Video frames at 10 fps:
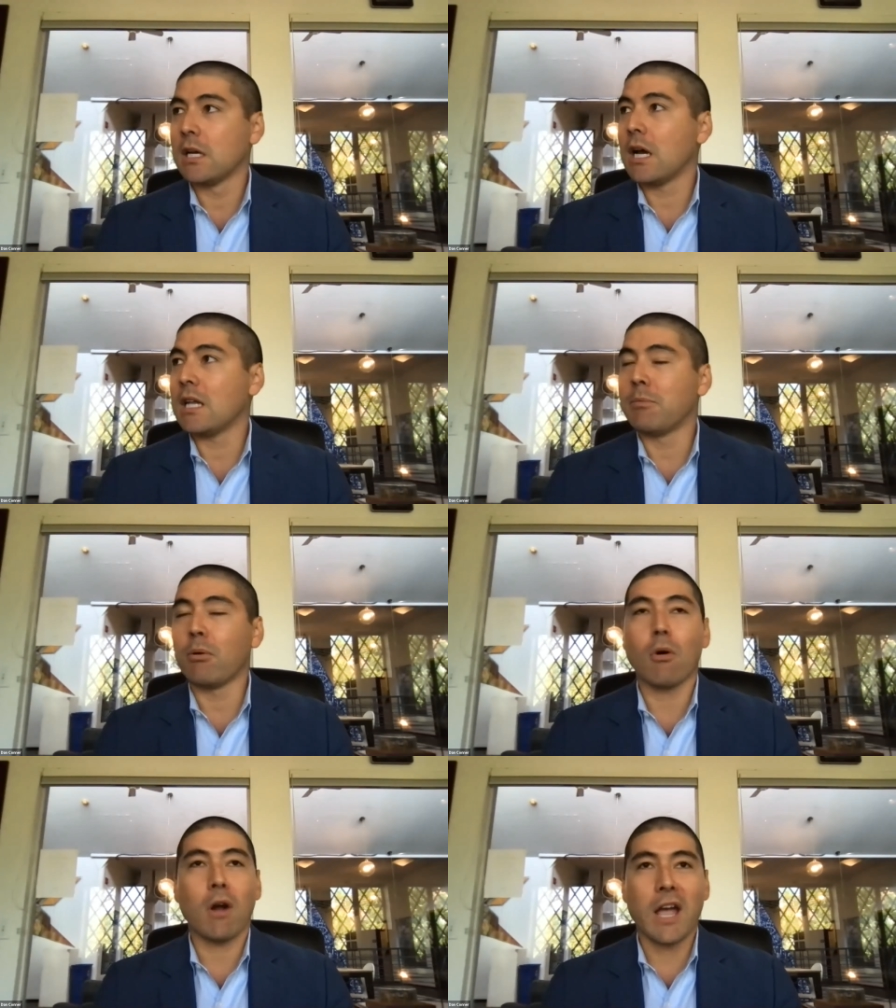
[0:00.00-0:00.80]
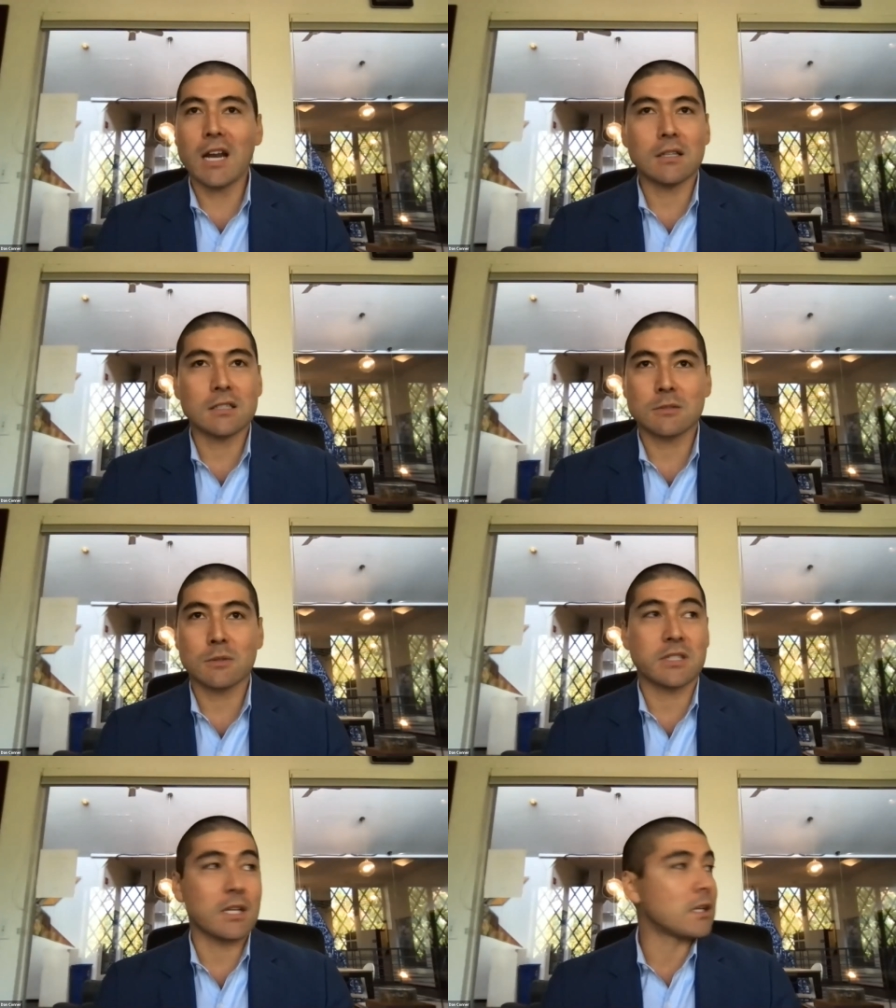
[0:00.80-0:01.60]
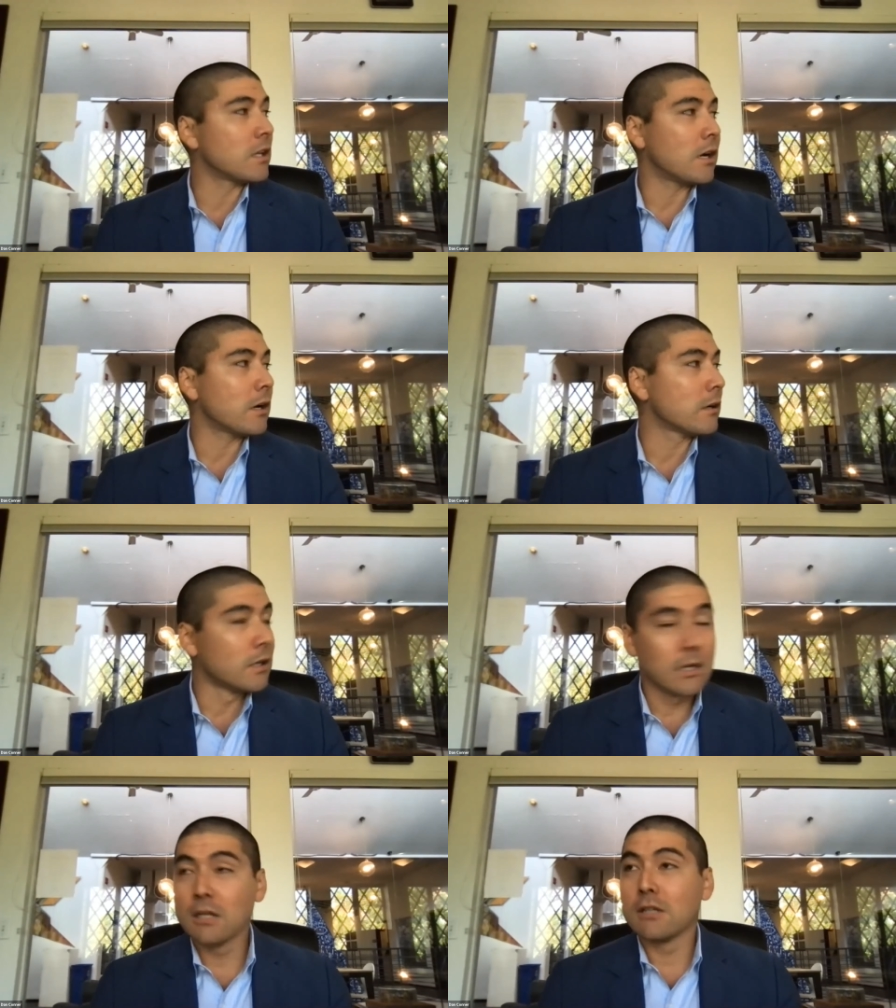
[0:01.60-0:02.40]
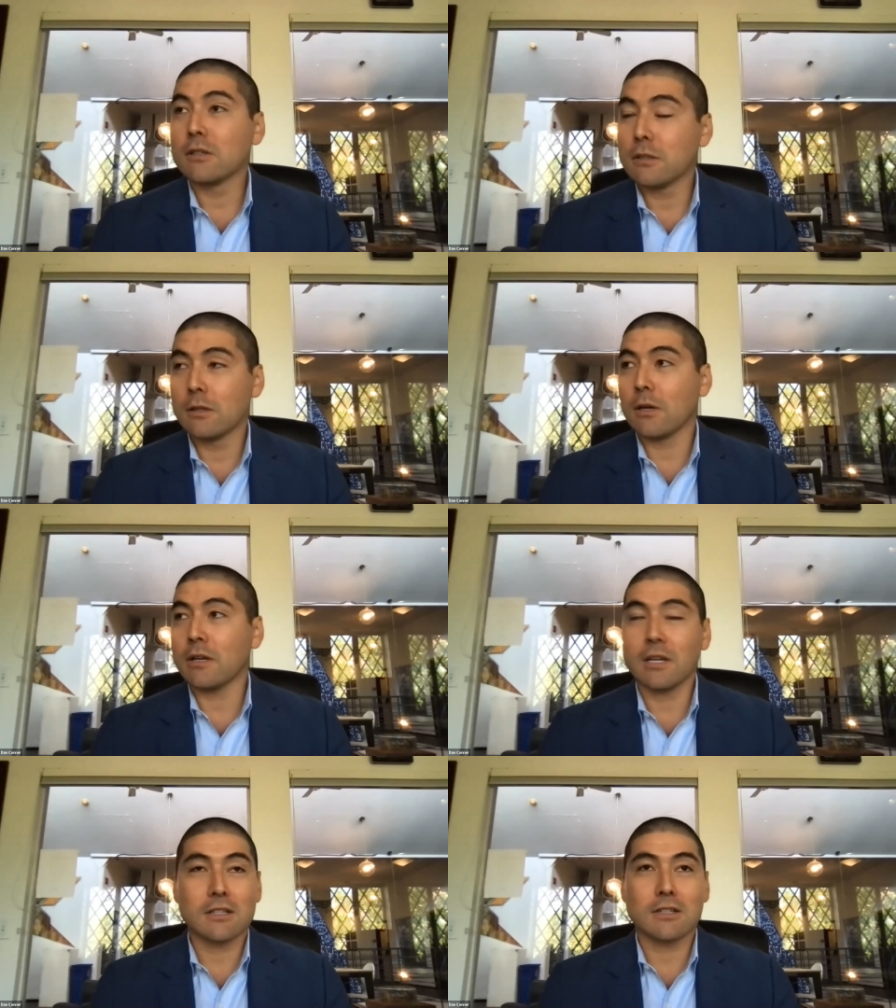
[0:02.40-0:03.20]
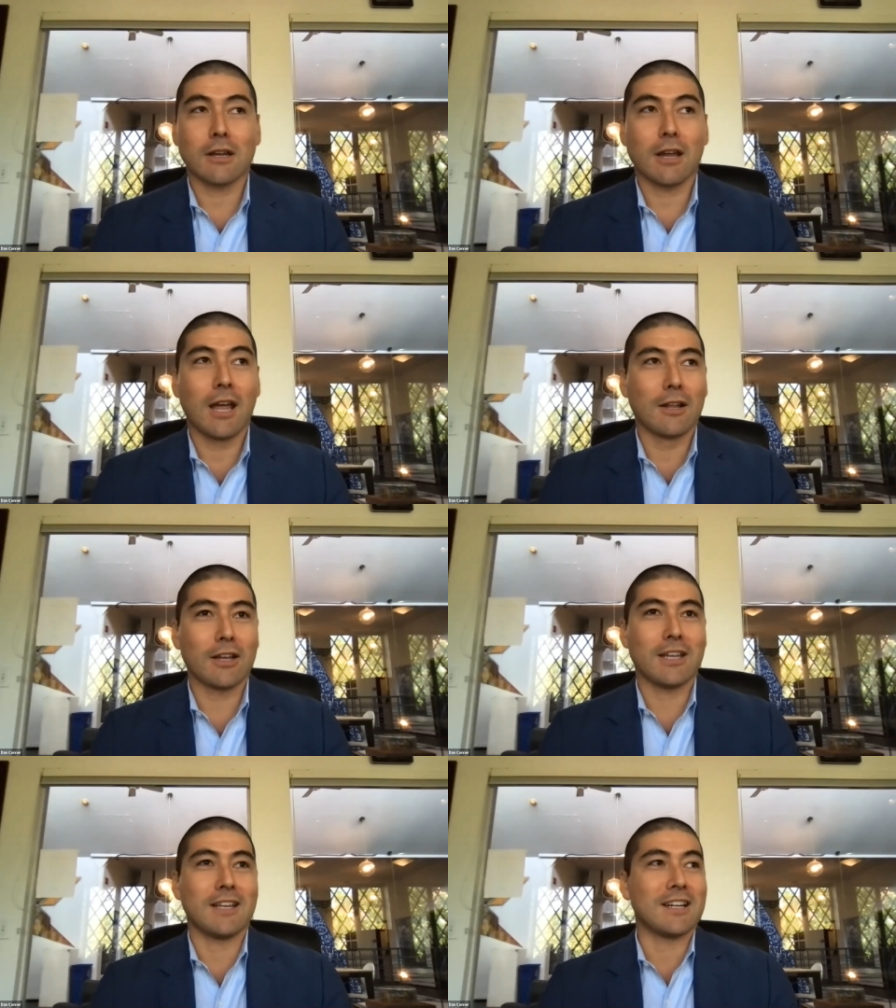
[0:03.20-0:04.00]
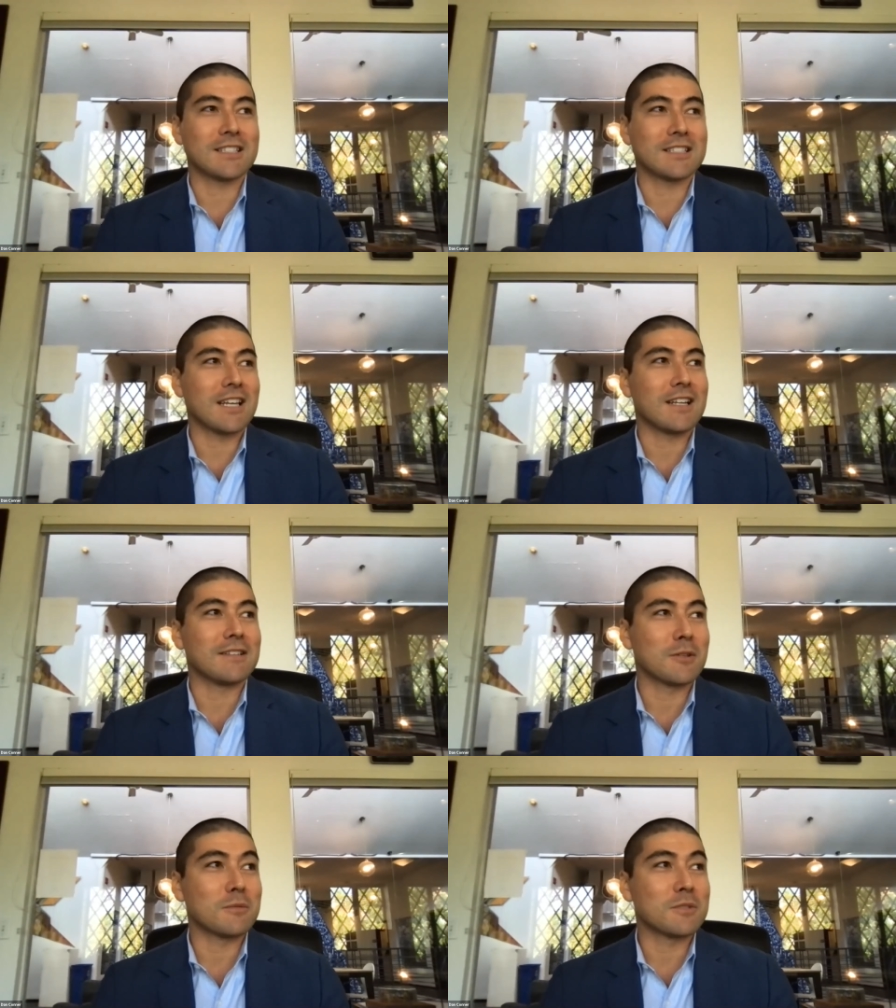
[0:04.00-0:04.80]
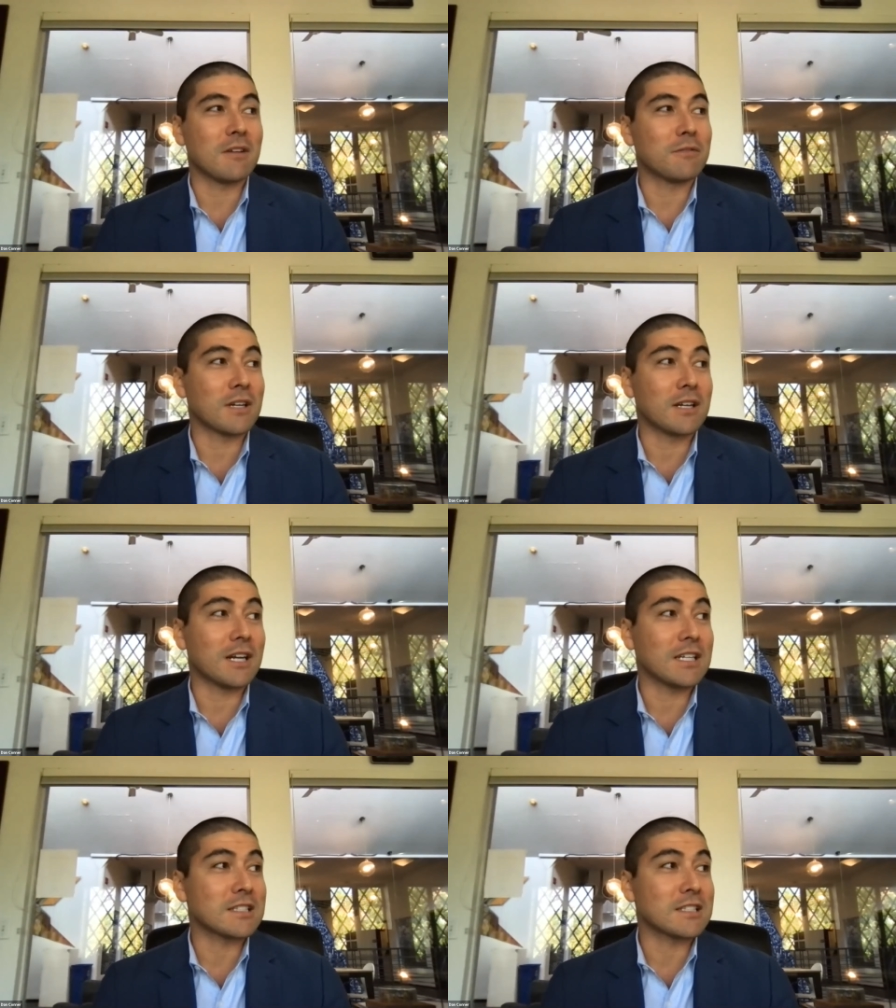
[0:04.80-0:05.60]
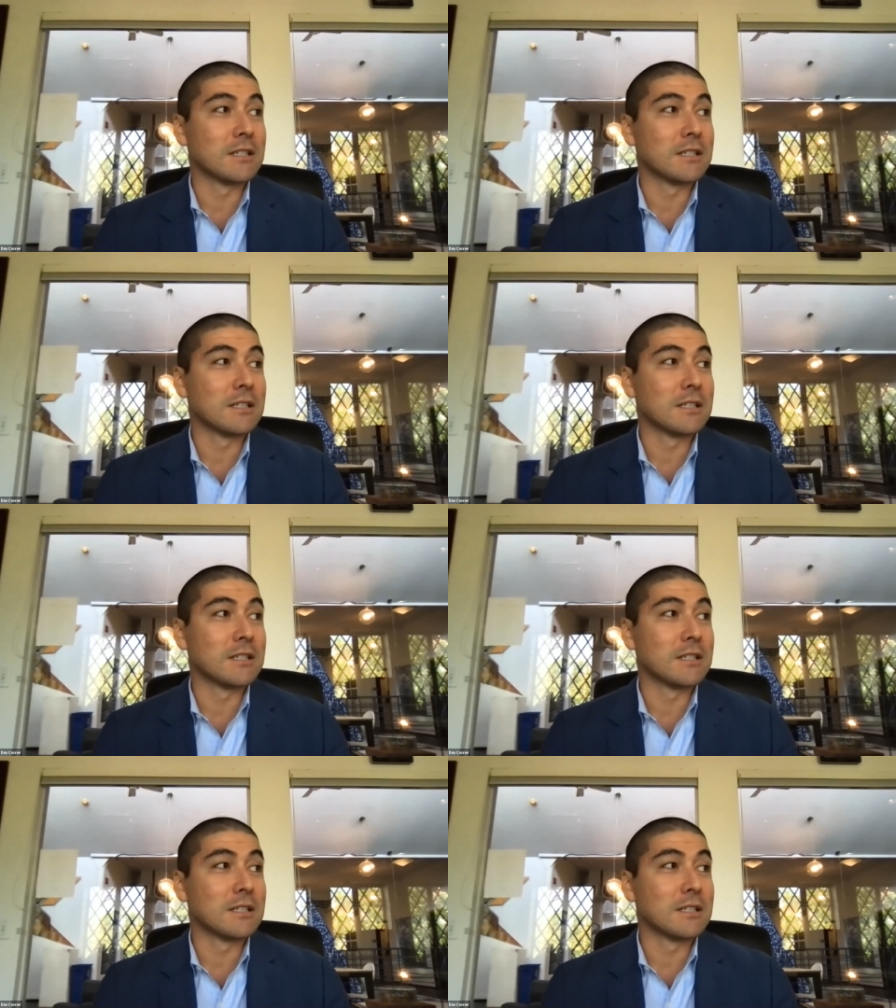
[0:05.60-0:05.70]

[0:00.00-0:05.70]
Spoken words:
And the poor analyst was sitting there looking at us, saying to himself, like, I guess